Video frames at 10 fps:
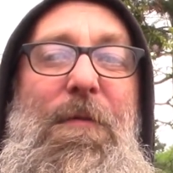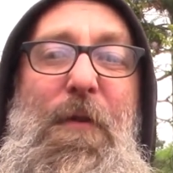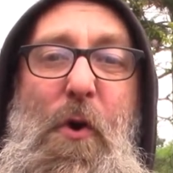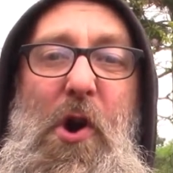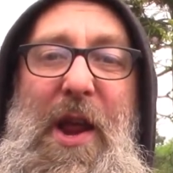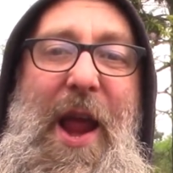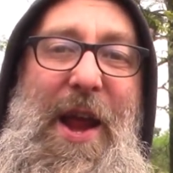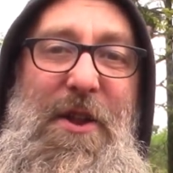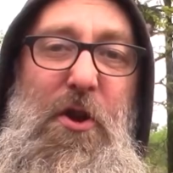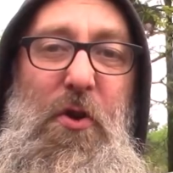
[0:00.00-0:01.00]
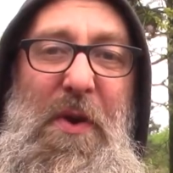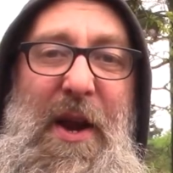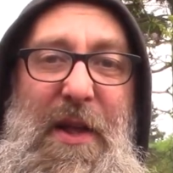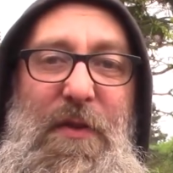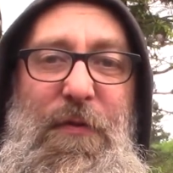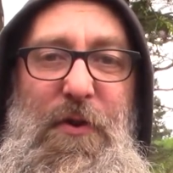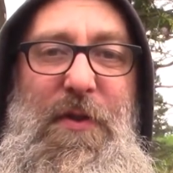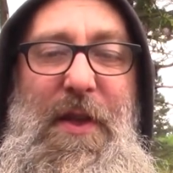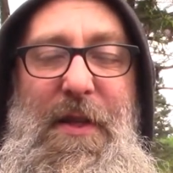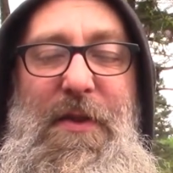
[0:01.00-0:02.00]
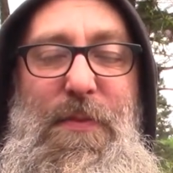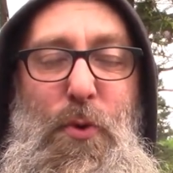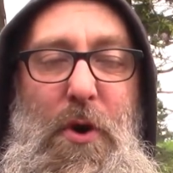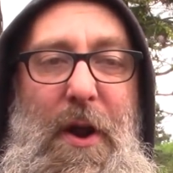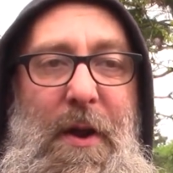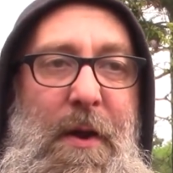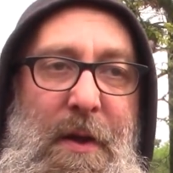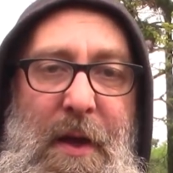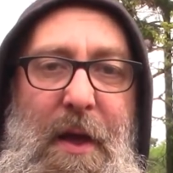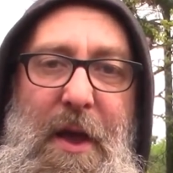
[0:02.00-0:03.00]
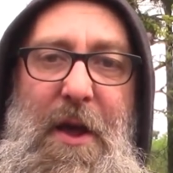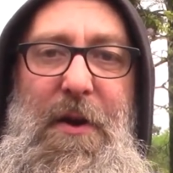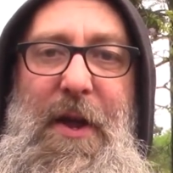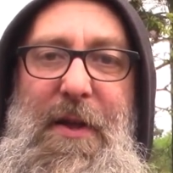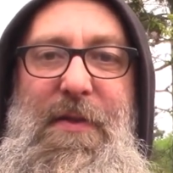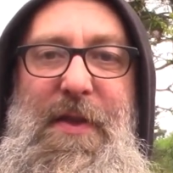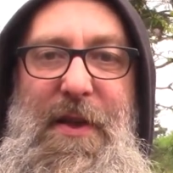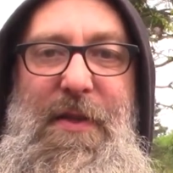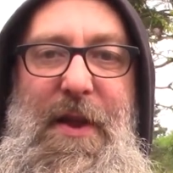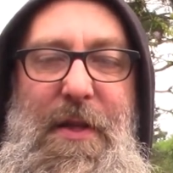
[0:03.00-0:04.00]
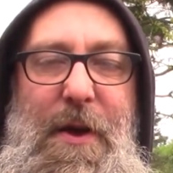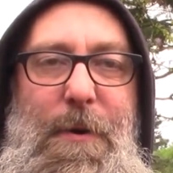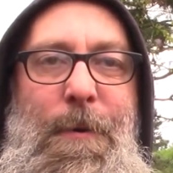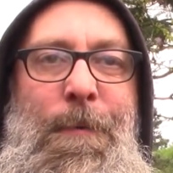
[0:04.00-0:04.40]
48 degrees first thing this morning. It'll hit 60 though.